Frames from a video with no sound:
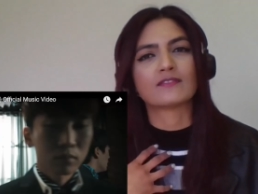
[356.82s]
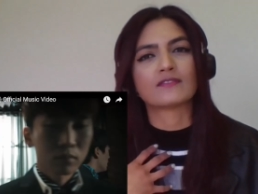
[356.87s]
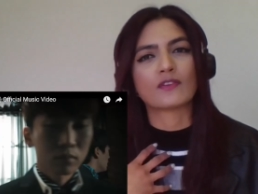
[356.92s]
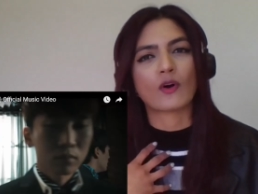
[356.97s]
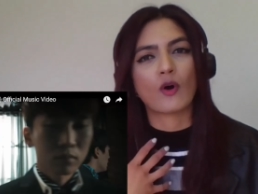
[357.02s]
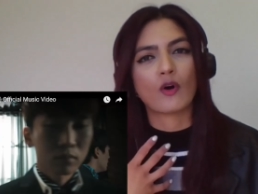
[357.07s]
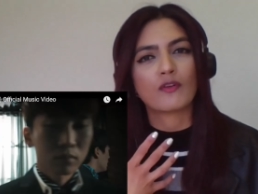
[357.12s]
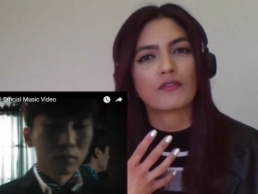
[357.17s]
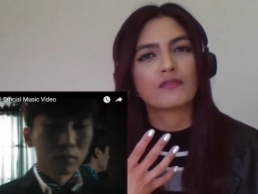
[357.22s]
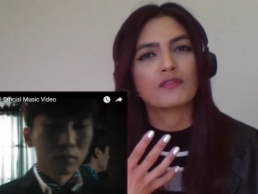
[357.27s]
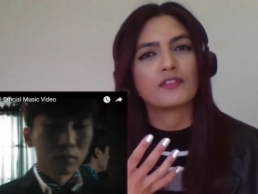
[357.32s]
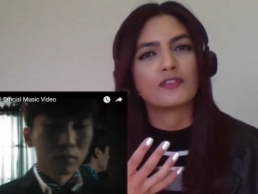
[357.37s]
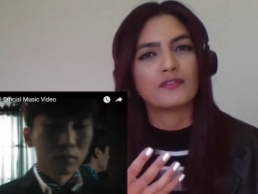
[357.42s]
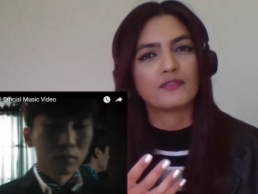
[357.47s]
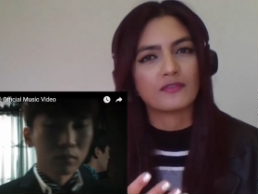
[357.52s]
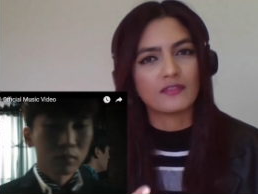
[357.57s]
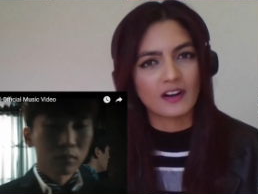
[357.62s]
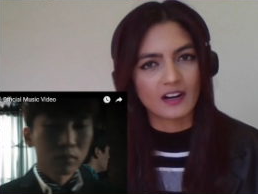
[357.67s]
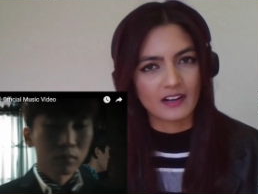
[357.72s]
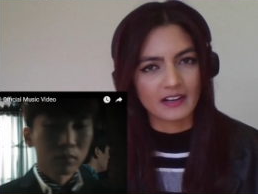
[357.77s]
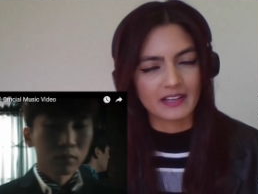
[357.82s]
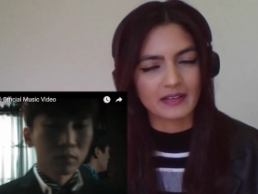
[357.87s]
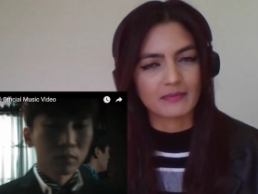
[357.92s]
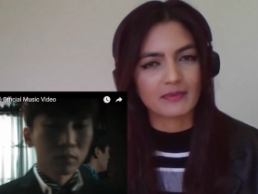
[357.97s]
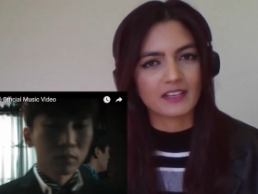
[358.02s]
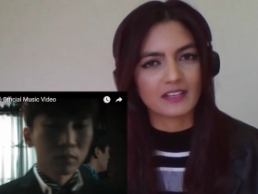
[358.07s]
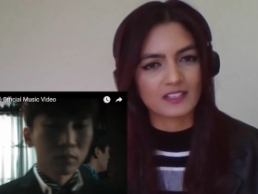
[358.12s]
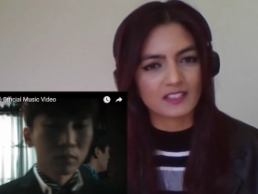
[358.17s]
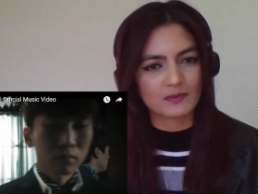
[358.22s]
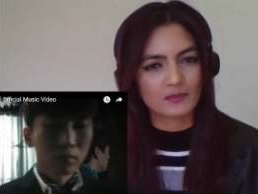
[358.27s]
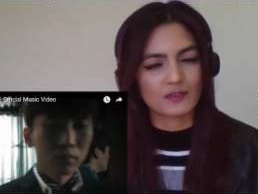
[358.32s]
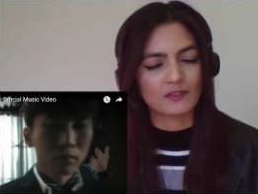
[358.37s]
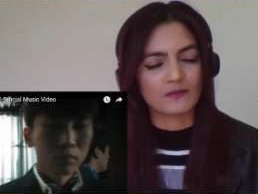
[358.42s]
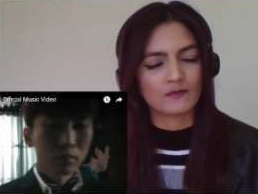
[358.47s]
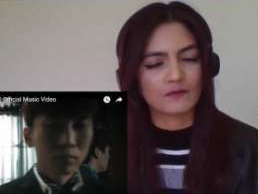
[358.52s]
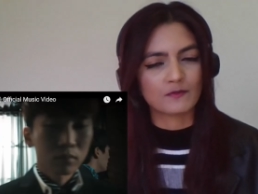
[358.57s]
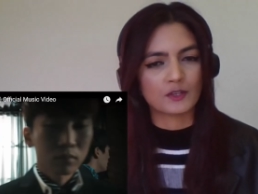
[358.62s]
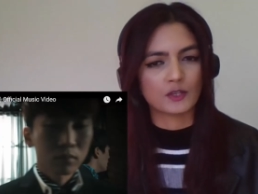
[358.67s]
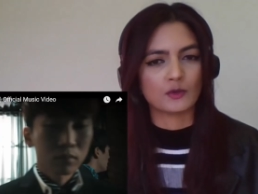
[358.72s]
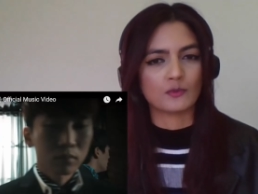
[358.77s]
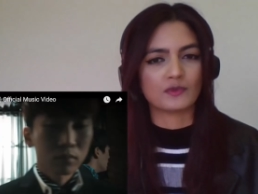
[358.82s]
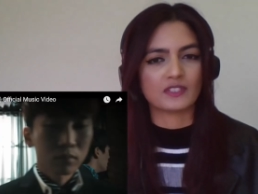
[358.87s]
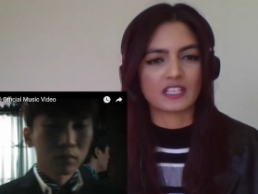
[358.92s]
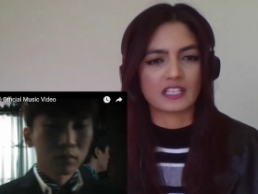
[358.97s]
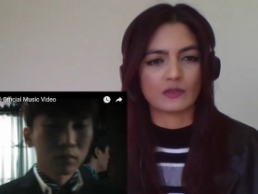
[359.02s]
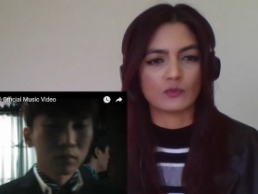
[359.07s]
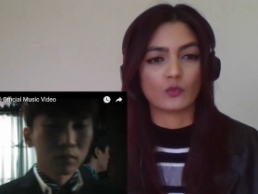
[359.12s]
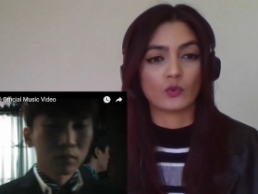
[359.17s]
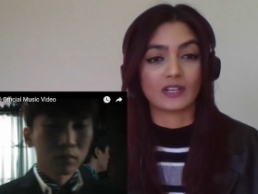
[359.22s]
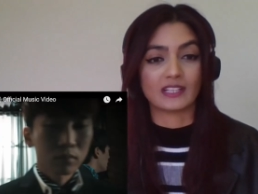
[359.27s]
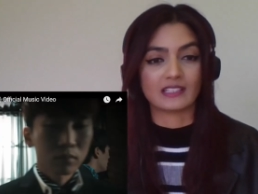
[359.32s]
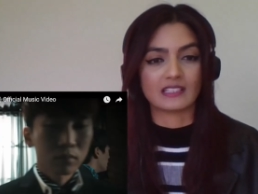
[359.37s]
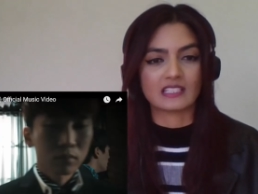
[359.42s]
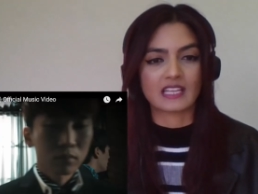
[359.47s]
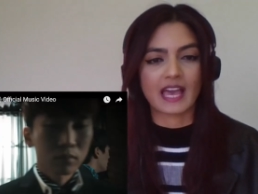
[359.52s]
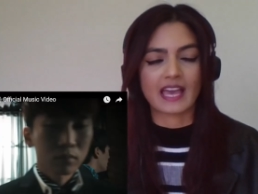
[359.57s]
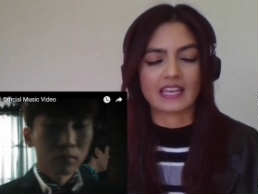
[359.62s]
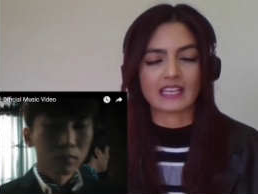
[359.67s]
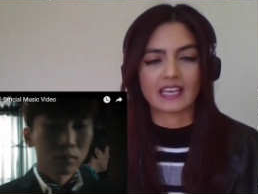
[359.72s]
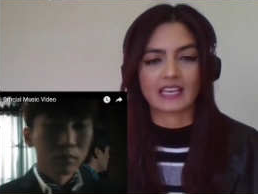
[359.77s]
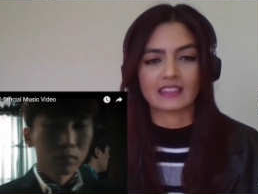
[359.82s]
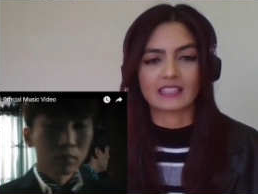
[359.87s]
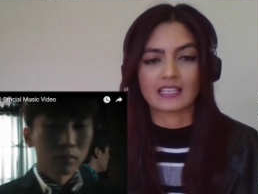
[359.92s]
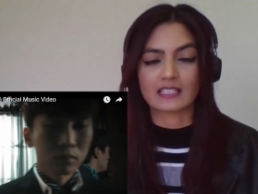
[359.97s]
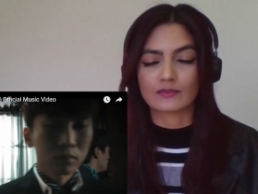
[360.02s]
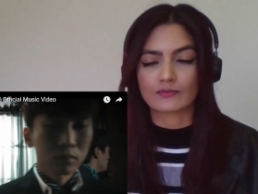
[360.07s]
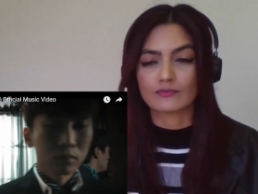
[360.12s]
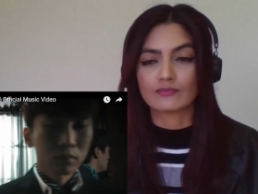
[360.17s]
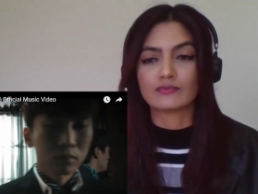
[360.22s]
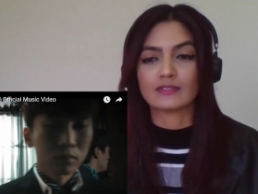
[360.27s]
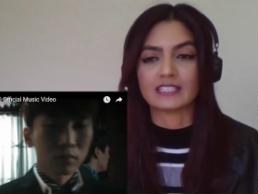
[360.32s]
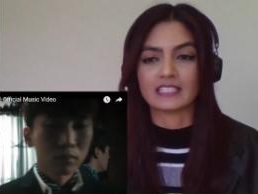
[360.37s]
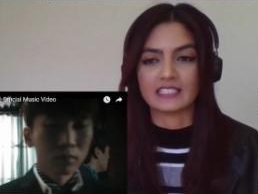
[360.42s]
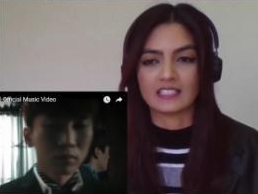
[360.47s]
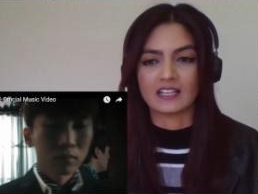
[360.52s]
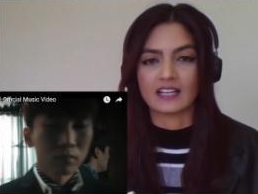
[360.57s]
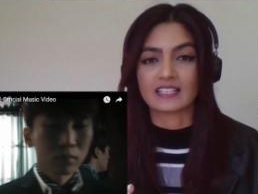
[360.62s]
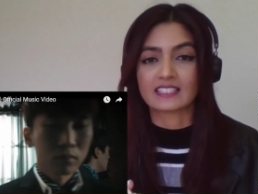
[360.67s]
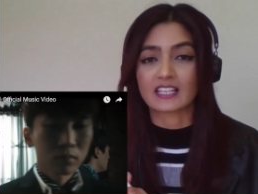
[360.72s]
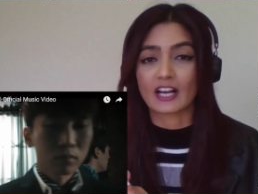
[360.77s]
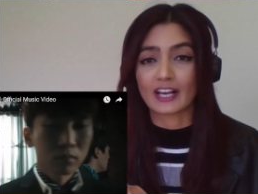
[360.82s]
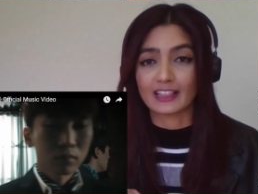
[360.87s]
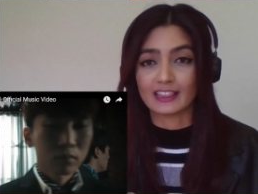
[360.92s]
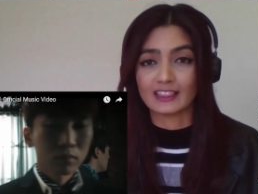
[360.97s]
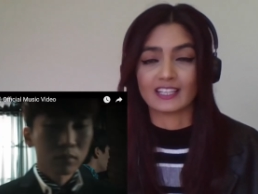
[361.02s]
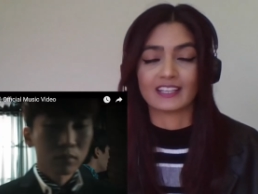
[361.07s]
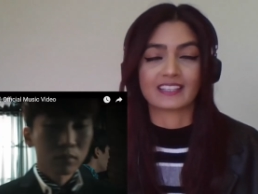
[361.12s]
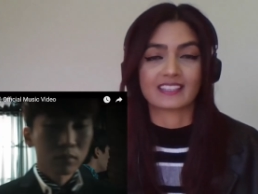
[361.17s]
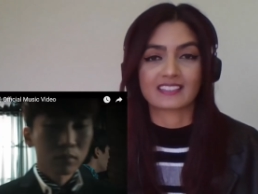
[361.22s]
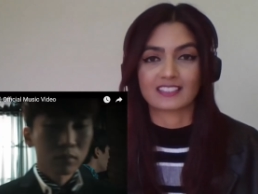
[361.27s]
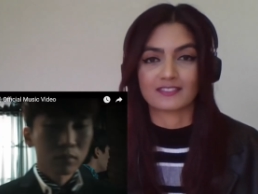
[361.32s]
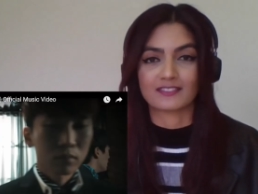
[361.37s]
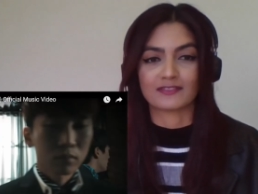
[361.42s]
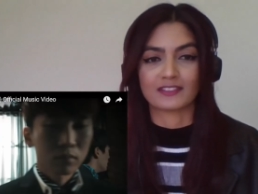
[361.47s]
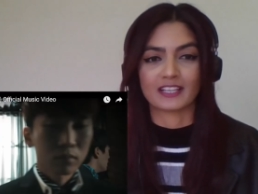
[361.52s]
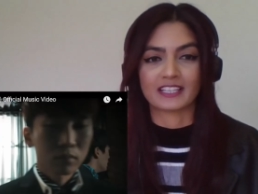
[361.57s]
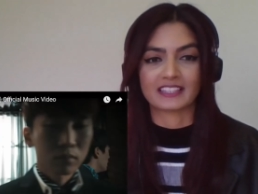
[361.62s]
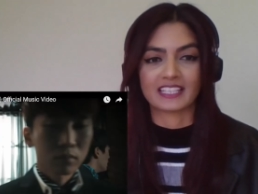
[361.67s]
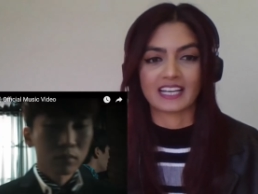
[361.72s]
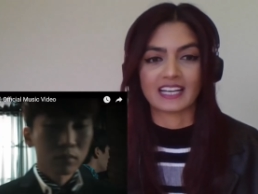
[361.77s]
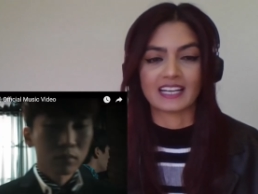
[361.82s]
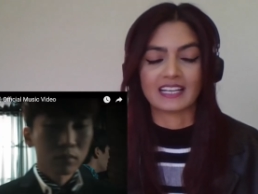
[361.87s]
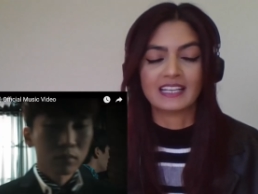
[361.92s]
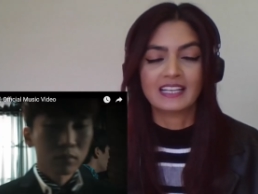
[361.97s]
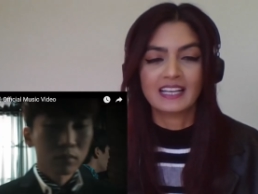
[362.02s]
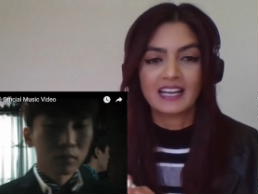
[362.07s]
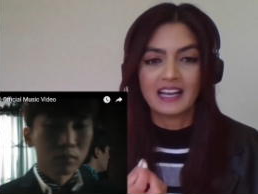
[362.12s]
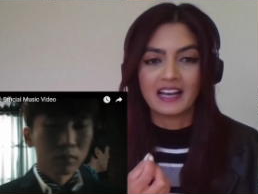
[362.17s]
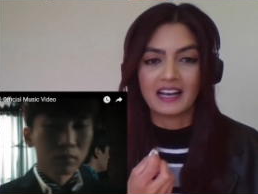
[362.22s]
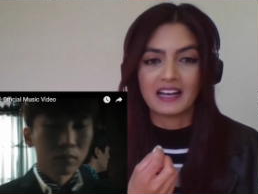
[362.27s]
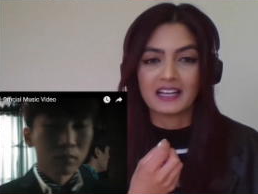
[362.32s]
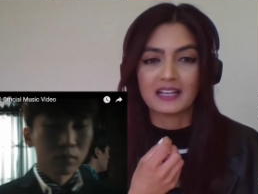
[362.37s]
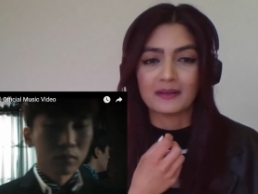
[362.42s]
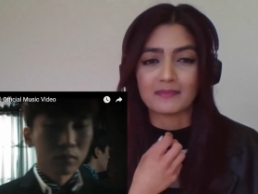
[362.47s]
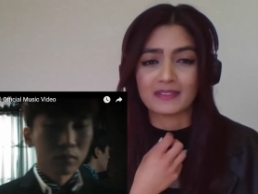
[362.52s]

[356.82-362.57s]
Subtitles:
it gives off the vibe that it's been filmed in one take. And that's really nice. I like stuff like that.